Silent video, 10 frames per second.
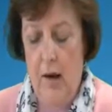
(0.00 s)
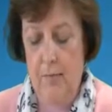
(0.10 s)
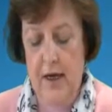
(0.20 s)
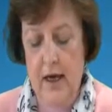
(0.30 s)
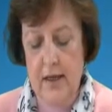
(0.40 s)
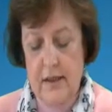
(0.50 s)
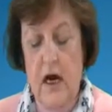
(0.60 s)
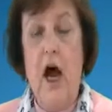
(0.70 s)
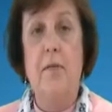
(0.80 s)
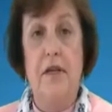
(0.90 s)
Because
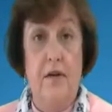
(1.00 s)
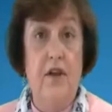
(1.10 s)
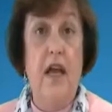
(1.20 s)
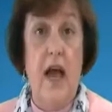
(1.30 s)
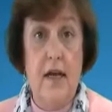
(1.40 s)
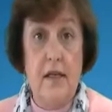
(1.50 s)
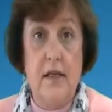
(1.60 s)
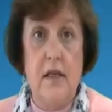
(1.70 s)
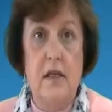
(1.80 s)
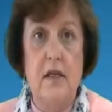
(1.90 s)
time is of the
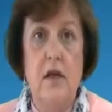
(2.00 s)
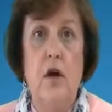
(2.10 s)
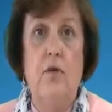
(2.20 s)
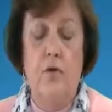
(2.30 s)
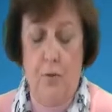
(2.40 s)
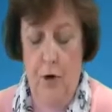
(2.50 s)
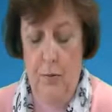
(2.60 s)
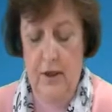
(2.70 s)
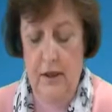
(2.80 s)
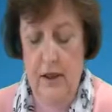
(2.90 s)
essence for
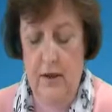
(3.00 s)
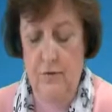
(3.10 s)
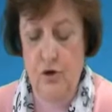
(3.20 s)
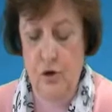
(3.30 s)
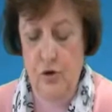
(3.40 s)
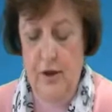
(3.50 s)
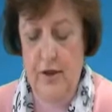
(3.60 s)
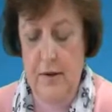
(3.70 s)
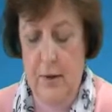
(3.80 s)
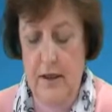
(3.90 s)
permanency of children in
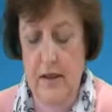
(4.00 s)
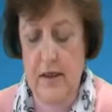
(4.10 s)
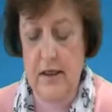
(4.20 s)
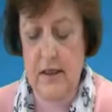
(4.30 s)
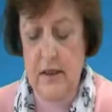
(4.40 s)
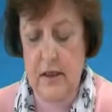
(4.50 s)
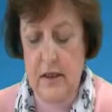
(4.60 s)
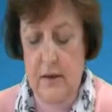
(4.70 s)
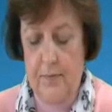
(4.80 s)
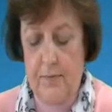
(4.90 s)
the dependency
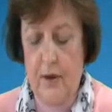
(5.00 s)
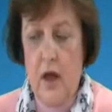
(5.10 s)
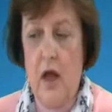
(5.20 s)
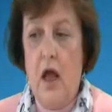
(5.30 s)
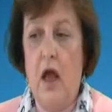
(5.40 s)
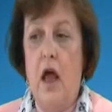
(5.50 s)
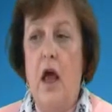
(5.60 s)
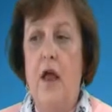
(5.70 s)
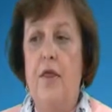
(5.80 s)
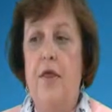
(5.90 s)
system,
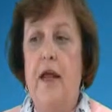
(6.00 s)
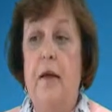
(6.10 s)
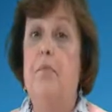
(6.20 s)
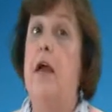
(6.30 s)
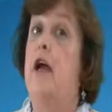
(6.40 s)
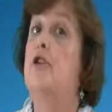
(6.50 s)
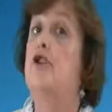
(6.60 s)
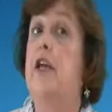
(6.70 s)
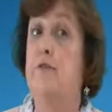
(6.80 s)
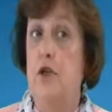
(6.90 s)
the parents
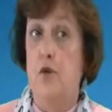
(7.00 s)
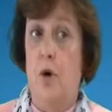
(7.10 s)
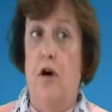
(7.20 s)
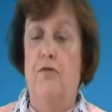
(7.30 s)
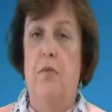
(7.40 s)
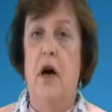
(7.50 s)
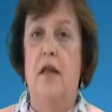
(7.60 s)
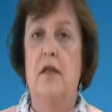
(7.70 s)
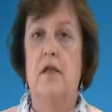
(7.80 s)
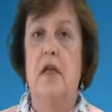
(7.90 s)
are given 12
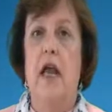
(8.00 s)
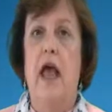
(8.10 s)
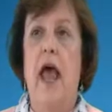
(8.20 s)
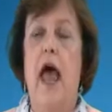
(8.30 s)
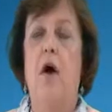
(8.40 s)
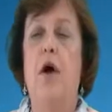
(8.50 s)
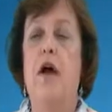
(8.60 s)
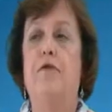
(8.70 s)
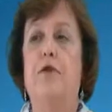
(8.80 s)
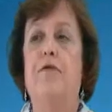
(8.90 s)
months.
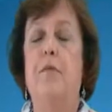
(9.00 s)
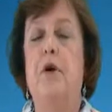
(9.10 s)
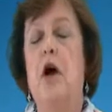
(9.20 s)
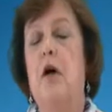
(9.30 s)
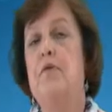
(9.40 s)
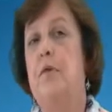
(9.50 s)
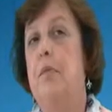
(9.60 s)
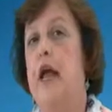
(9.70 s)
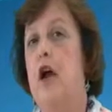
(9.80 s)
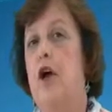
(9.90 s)
However, if it becomes
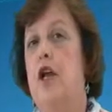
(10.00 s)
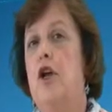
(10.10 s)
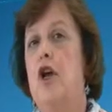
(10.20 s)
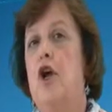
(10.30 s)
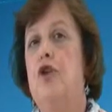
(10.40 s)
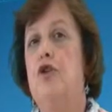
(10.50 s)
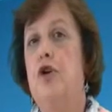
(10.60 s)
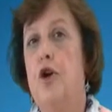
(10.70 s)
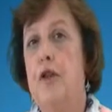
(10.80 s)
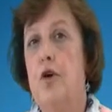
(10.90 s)
apparent
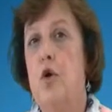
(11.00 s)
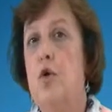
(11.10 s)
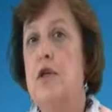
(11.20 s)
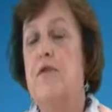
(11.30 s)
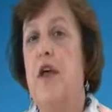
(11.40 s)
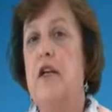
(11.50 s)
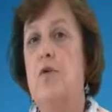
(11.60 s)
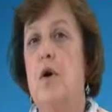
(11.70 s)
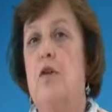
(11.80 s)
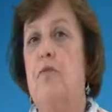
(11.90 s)
during the course of that
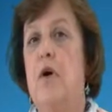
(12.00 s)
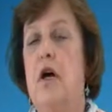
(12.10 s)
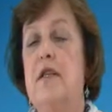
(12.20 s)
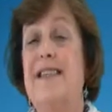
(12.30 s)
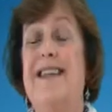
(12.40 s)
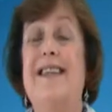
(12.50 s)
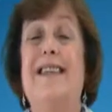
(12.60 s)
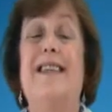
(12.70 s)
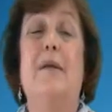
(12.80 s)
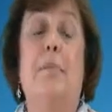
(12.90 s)
12 months that
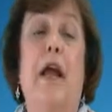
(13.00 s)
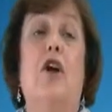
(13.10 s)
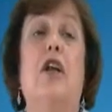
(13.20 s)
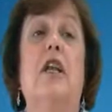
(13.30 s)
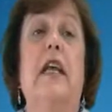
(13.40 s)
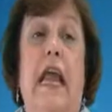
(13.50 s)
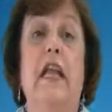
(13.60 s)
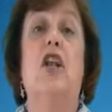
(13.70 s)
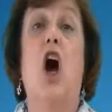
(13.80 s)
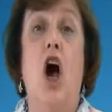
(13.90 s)
the parent
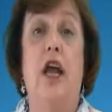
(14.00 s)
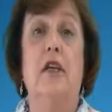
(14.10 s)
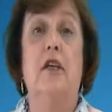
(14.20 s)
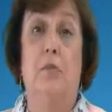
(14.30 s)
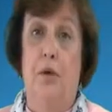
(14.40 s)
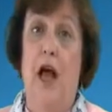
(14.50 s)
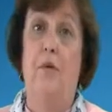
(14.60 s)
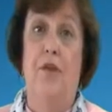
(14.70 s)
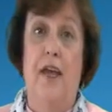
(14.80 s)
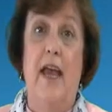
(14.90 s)
cannot comply
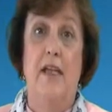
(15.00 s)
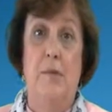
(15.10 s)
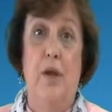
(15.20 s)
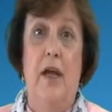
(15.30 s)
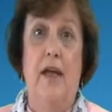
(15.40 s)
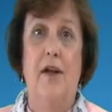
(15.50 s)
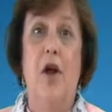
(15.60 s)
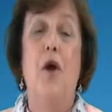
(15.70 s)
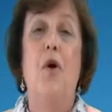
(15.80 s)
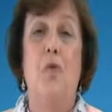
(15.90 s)
with the case plan
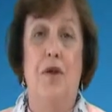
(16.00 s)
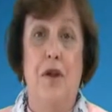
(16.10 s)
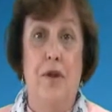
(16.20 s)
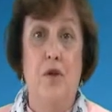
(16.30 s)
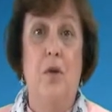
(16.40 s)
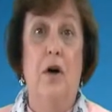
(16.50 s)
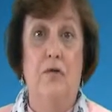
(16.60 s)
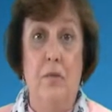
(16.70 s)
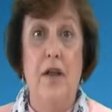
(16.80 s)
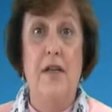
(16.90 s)
within the
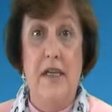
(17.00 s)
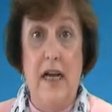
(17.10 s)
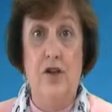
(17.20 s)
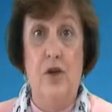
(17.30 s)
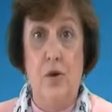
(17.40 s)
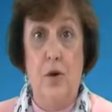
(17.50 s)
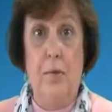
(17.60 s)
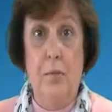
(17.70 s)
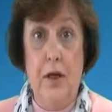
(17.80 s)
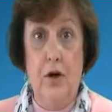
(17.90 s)
12-month statutory
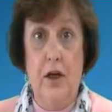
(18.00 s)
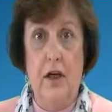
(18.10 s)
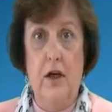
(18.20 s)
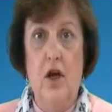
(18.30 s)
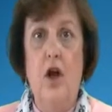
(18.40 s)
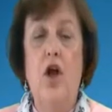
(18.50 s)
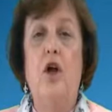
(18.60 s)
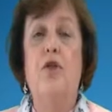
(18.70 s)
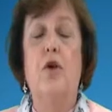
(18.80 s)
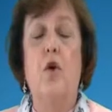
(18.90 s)
period,
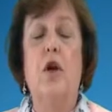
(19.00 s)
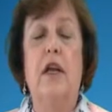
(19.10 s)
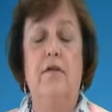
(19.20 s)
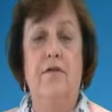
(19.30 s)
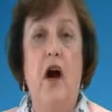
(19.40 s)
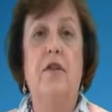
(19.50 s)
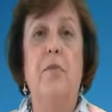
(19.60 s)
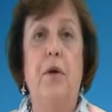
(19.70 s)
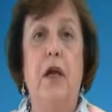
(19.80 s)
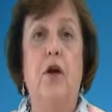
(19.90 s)
the court can find the
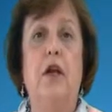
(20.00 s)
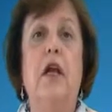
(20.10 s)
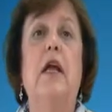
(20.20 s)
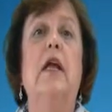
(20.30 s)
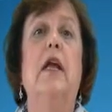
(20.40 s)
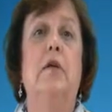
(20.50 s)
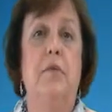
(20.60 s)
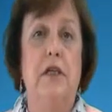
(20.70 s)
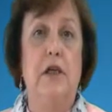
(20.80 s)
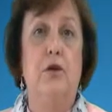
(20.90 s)
parent in
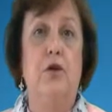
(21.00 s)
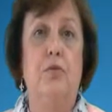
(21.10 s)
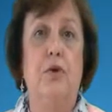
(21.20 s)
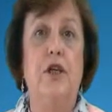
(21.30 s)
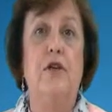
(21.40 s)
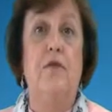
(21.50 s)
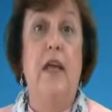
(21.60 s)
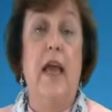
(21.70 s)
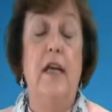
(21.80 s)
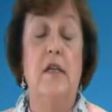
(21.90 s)
material breach of the
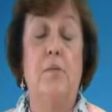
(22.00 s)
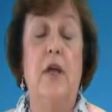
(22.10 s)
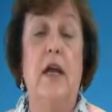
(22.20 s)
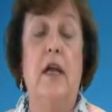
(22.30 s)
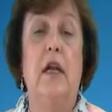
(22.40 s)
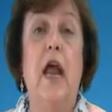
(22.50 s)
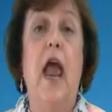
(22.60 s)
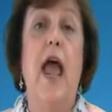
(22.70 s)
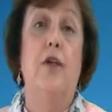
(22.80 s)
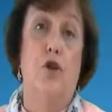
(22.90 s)
case plan
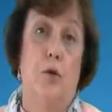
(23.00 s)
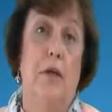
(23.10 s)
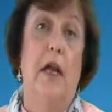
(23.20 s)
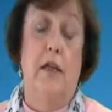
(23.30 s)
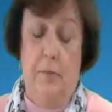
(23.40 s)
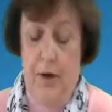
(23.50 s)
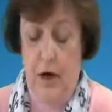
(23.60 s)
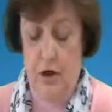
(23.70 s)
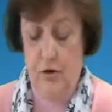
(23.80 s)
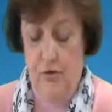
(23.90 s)
and terminate the
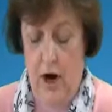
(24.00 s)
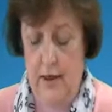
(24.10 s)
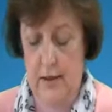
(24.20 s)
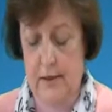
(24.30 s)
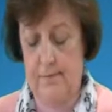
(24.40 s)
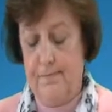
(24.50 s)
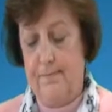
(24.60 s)
parent's rights.